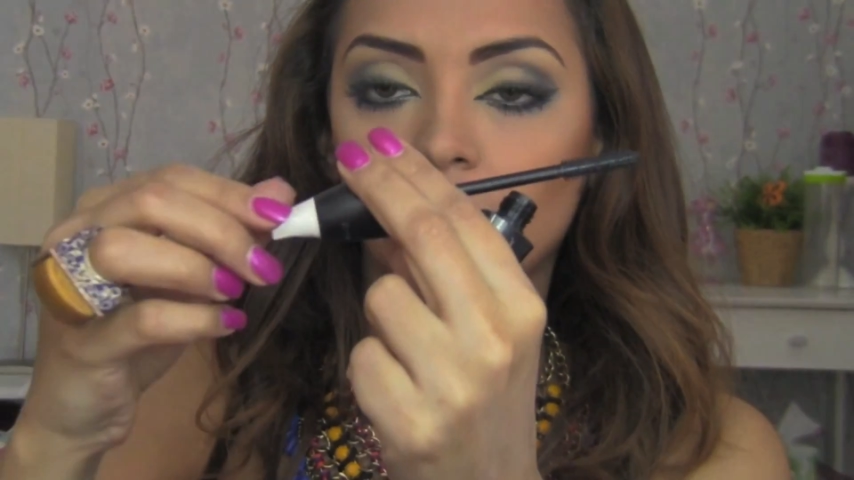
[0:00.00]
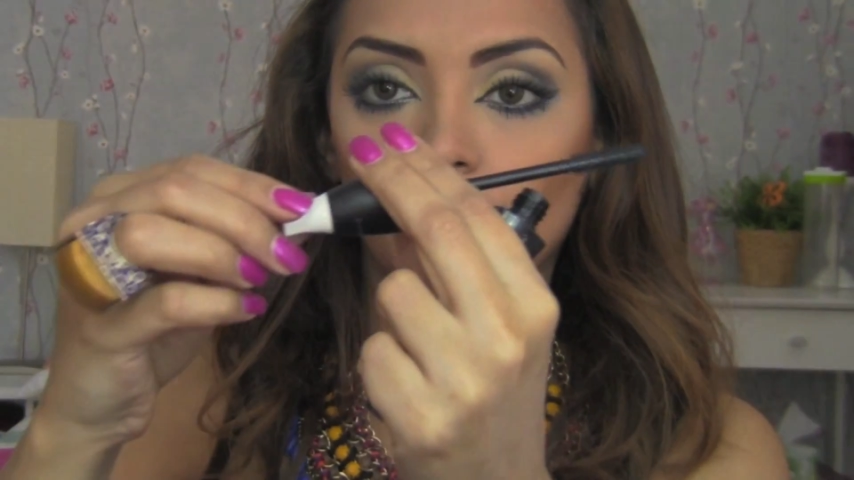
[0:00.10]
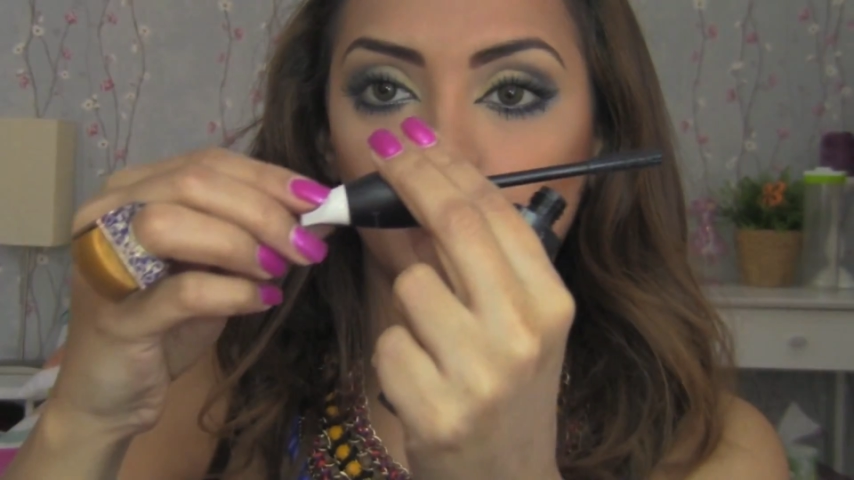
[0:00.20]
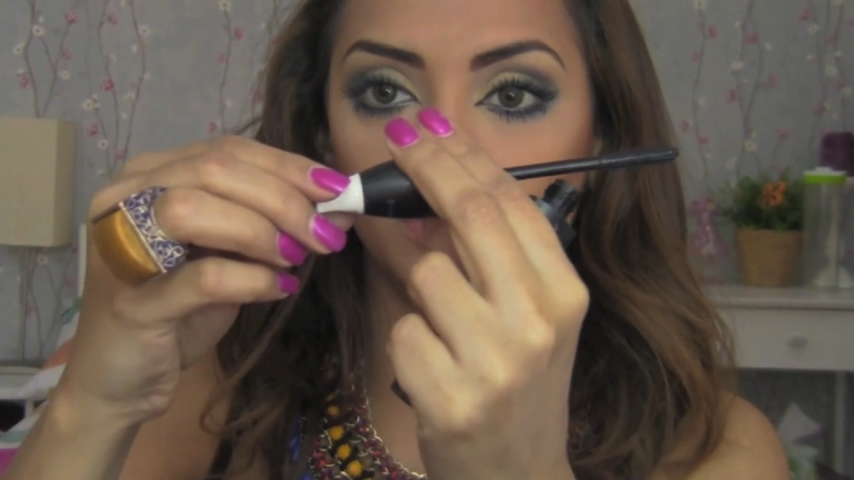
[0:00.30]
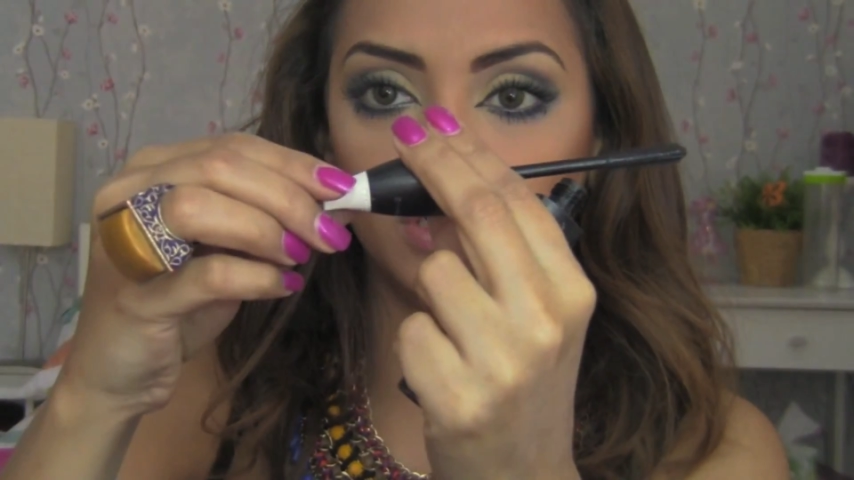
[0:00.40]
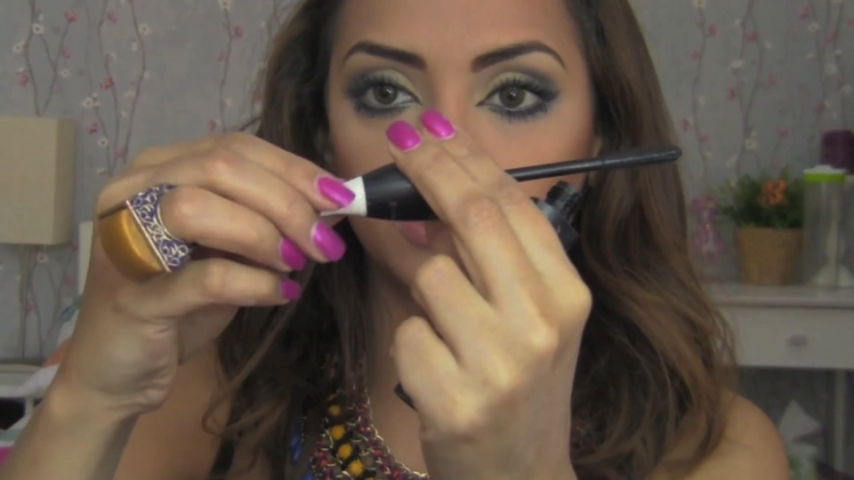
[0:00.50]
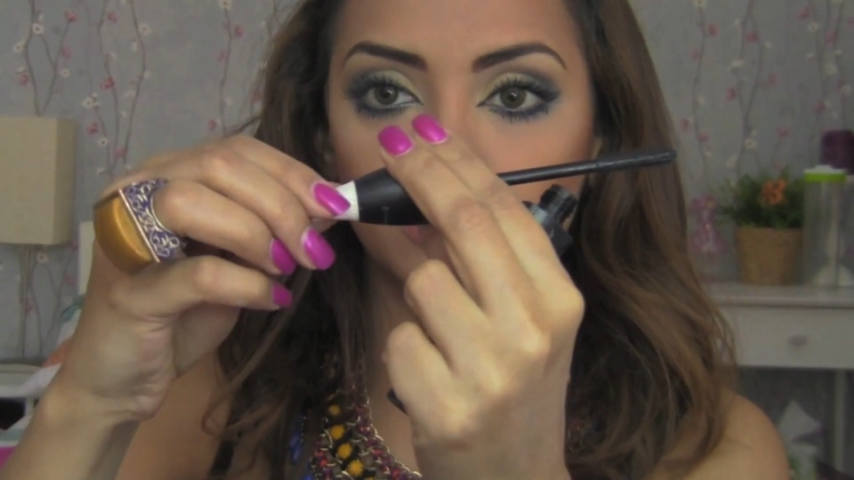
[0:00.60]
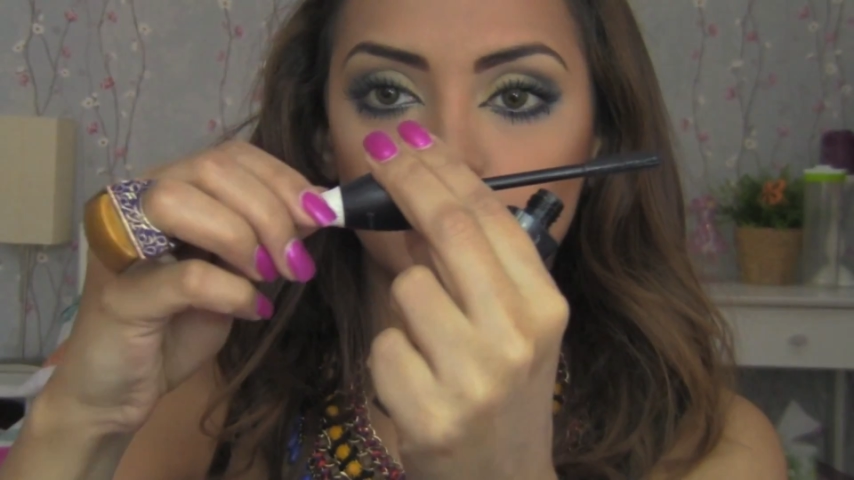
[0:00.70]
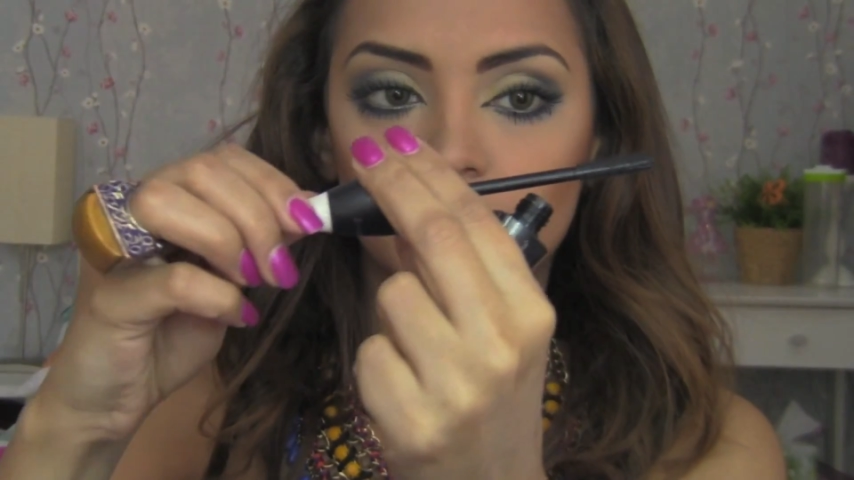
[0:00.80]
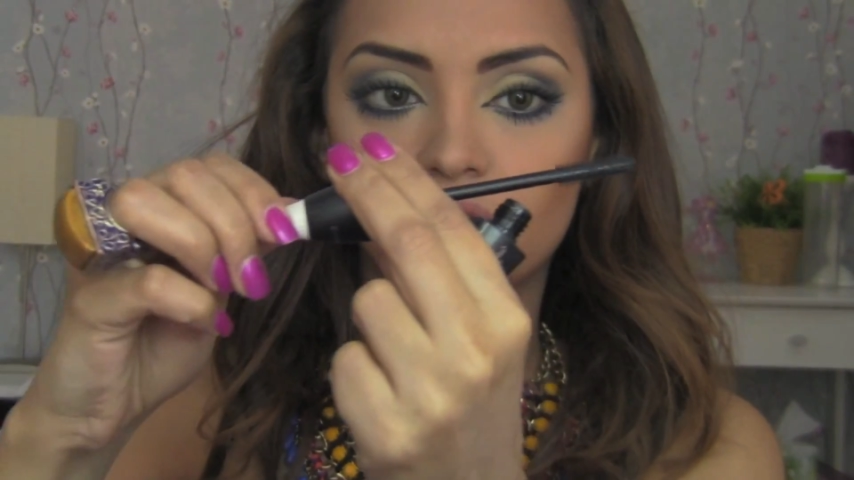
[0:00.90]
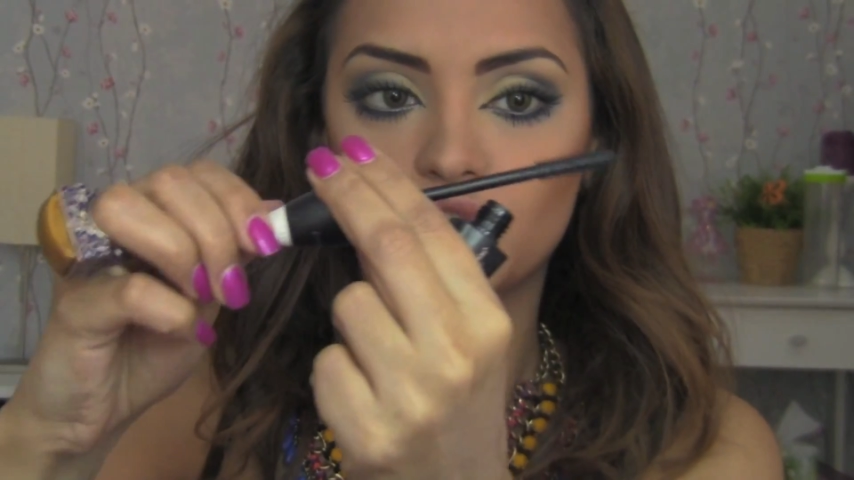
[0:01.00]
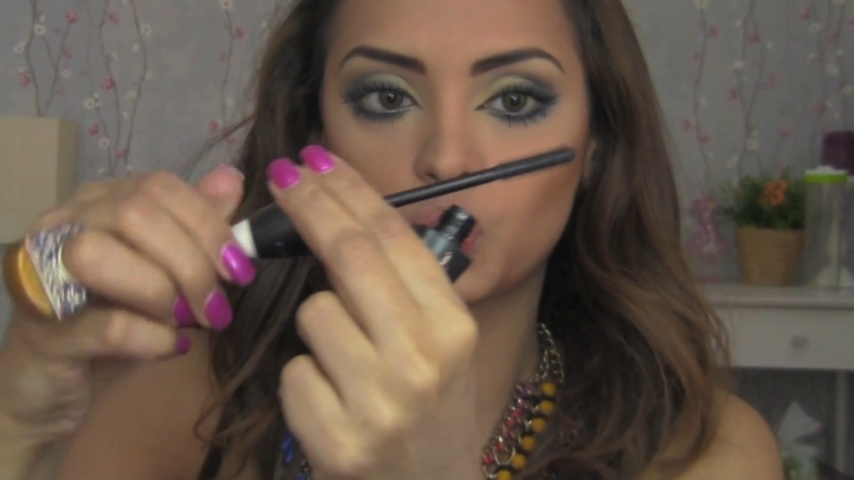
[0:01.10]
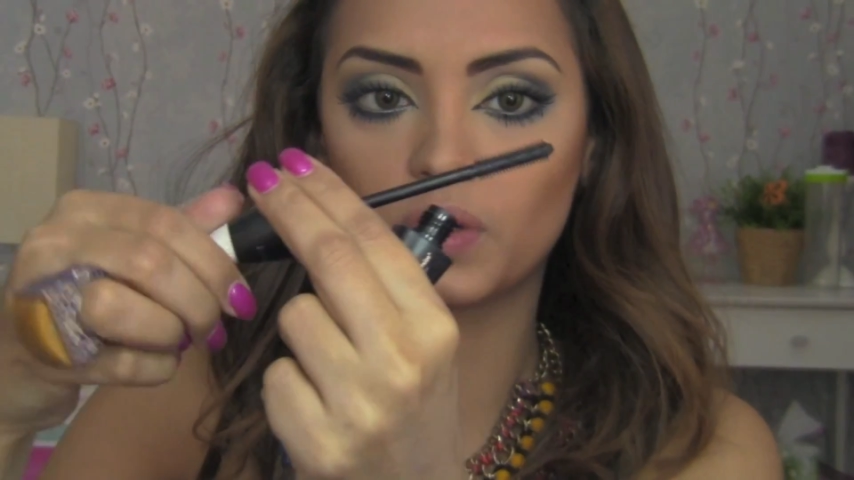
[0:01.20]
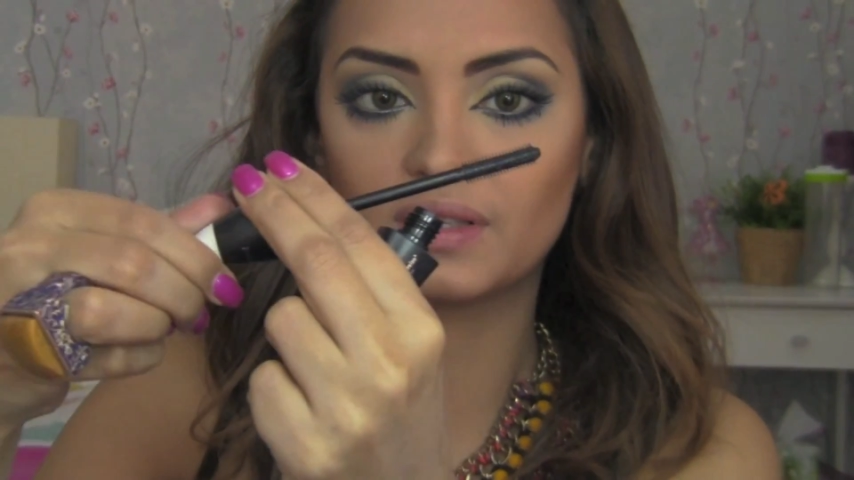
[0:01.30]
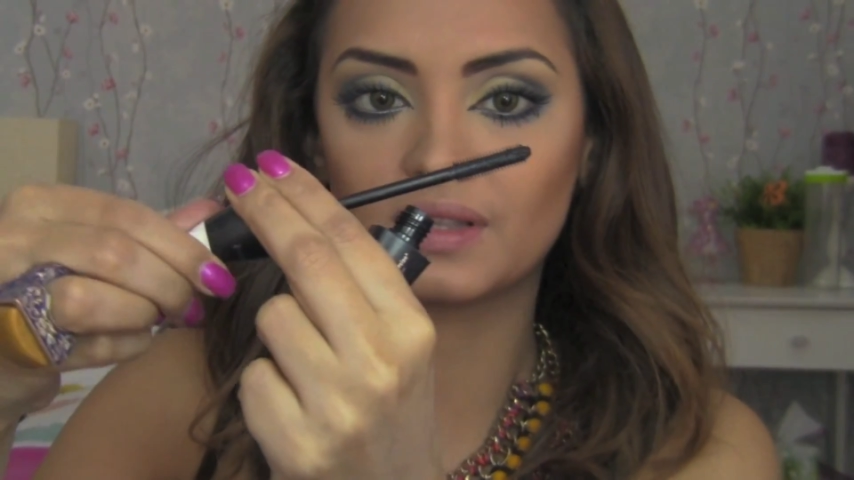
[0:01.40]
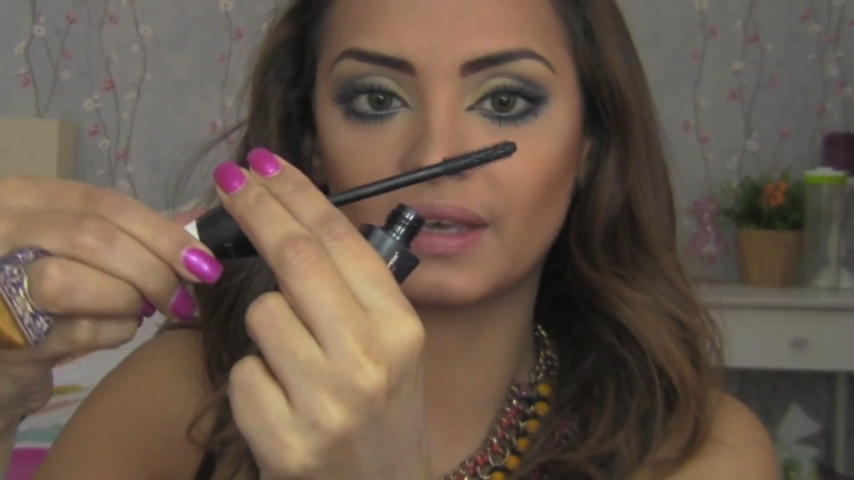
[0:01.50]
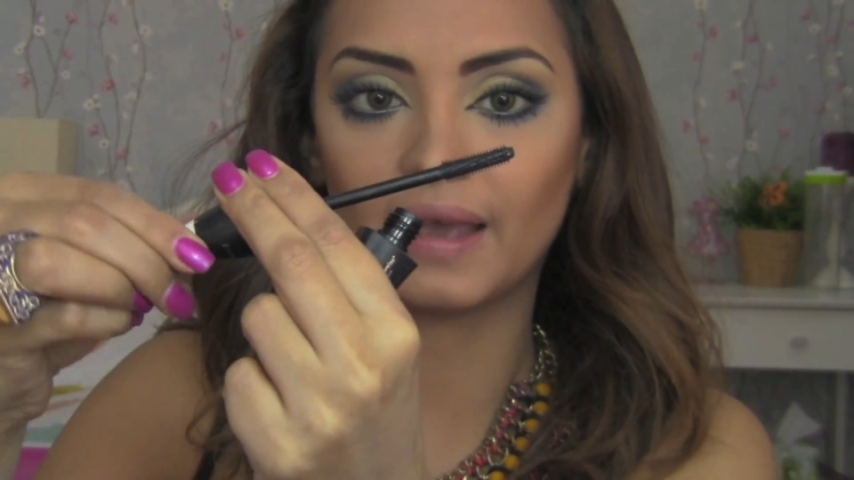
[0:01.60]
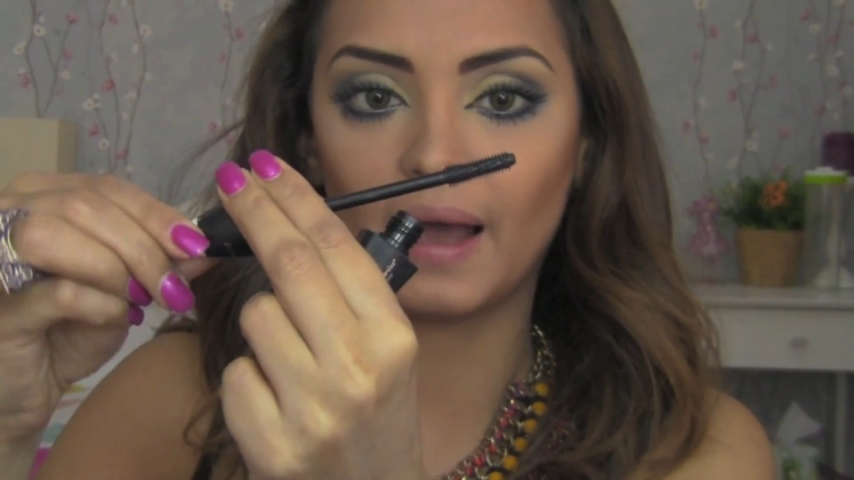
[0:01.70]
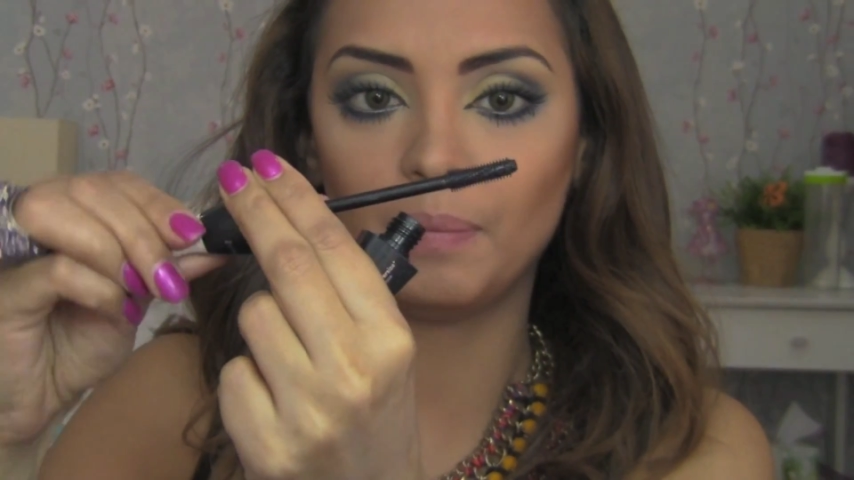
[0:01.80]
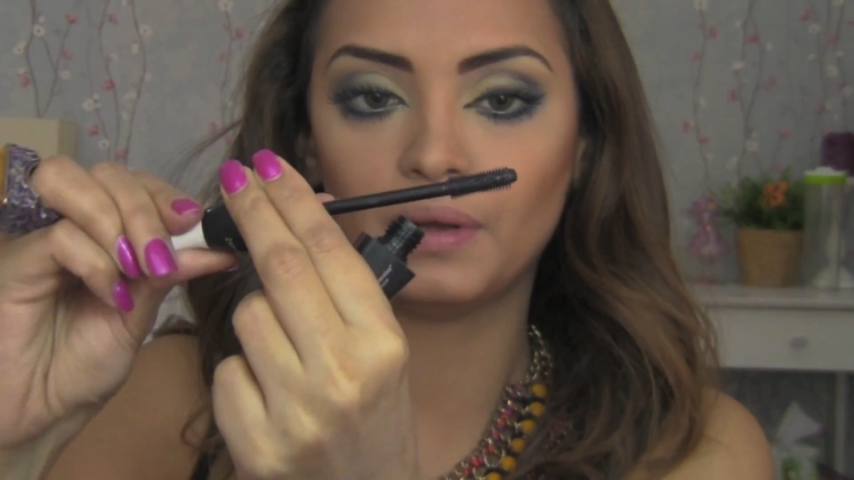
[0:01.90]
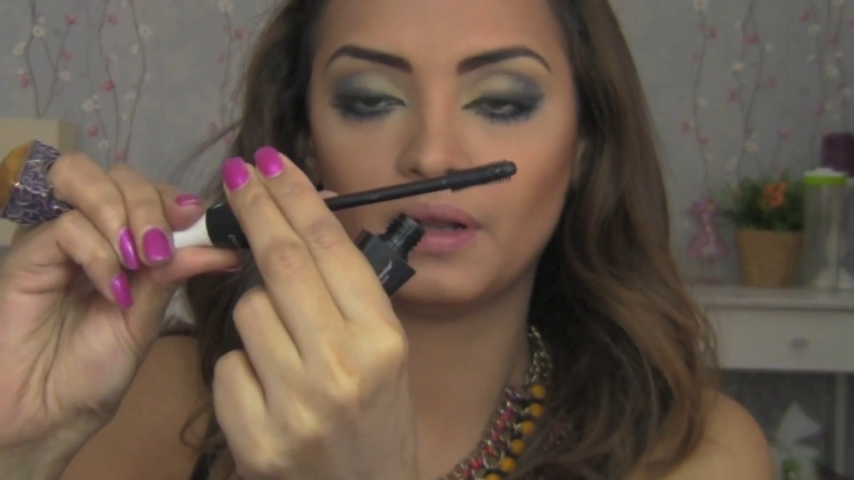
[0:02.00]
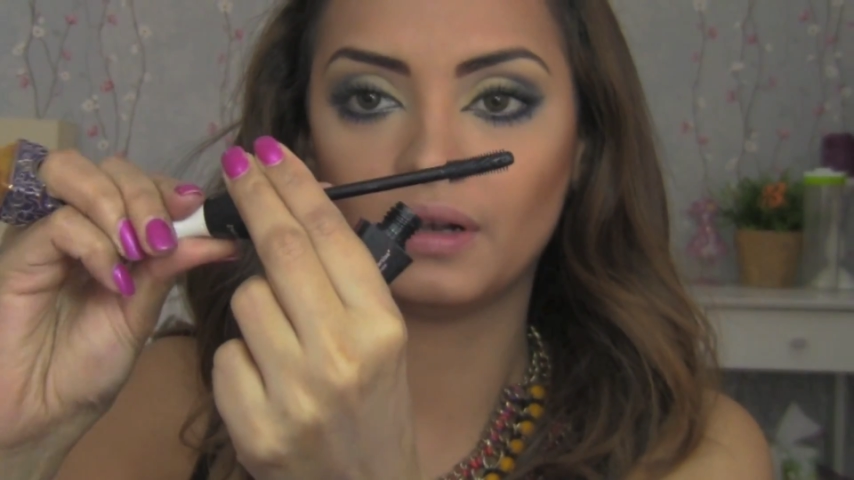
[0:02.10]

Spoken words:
all you need to do is twist the cap,